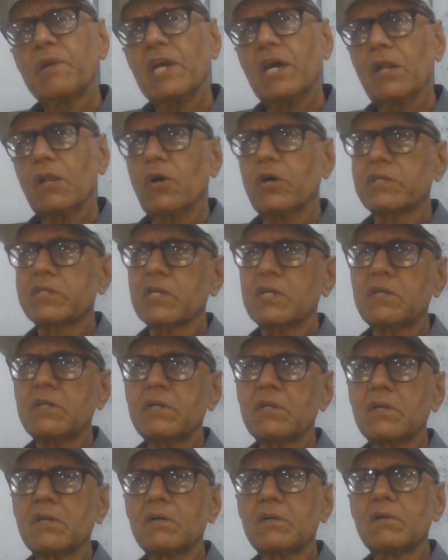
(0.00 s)
be allotted
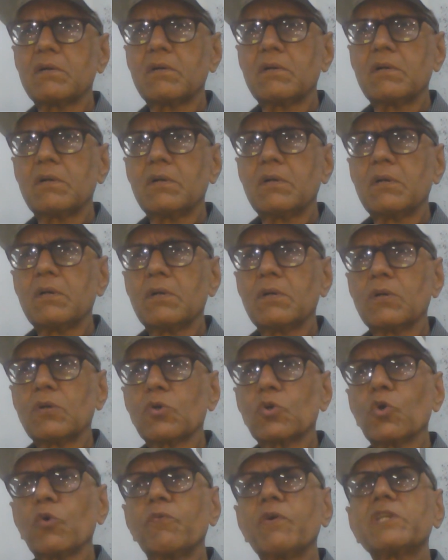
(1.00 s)

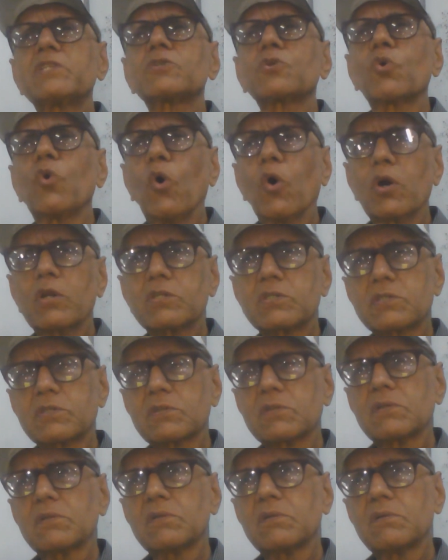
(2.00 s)
to which course,